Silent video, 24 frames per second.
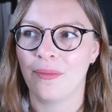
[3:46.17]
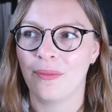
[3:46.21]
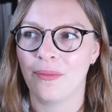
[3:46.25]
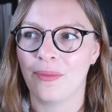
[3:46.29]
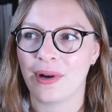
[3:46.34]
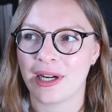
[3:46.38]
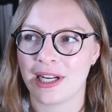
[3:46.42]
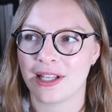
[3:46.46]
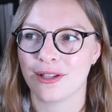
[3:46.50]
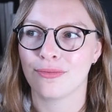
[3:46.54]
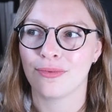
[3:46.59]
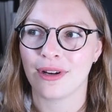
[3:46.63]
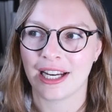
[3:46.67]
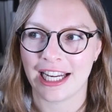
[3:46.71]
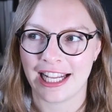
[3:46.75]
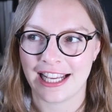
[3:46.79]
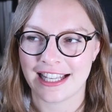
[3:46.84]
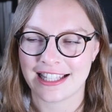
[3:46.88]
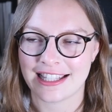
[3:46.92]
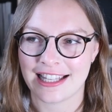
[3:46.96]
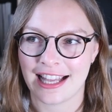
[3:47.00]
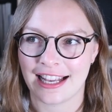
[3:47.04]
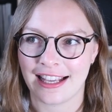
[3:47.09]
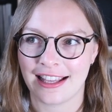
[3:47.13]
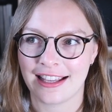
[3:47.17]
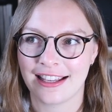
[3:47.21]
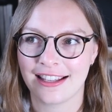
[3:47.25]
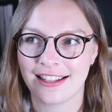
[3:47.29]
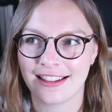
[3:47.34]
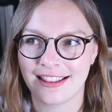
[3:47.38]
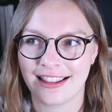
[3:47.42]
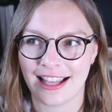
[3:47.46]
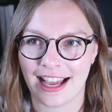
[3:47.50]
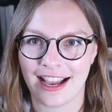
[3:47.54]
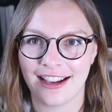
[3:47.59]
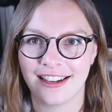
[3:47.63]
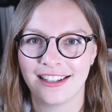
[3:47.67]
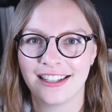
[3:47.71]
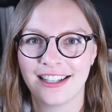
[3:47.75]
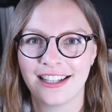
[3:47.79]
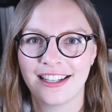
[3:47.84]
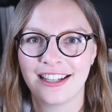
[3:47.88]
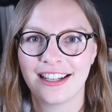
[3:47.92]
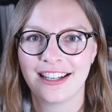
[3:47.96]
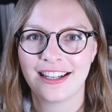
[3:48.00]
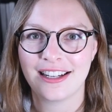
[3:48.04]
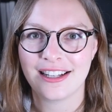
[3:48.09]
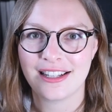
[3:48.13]
when it really is like that
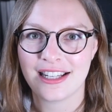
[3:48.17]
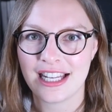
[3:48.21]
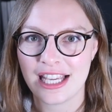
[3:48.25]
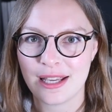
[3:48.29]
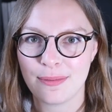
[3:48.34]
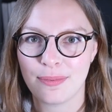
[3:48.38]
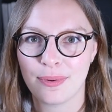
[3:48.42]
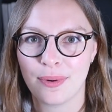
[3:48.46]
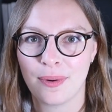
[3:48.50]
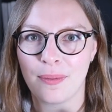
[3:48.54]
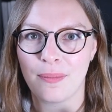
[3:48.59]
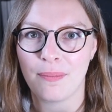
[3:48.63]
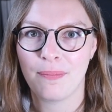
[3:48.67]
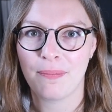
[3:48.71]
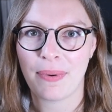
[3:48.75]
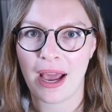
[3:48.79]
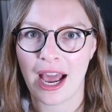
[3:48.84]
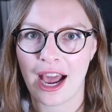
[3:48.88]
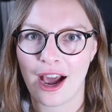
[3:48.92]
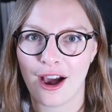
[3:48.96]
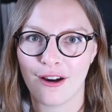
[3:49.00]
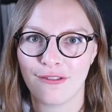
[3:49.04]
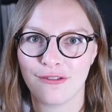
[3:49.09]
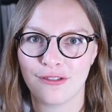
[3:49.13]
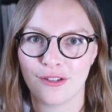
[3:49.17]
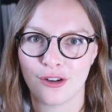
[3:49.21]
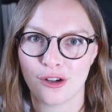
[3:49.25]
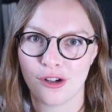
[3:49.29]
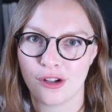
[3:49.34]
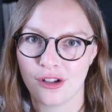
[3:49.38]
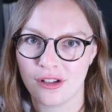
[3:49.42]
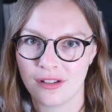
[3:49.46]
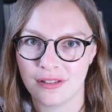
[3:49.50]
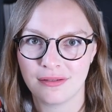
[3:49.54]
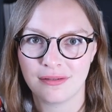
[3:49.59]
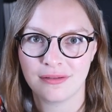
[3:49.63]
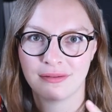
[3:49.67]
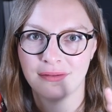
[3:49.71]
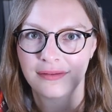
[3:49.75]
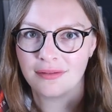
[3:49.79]
deep, powerful,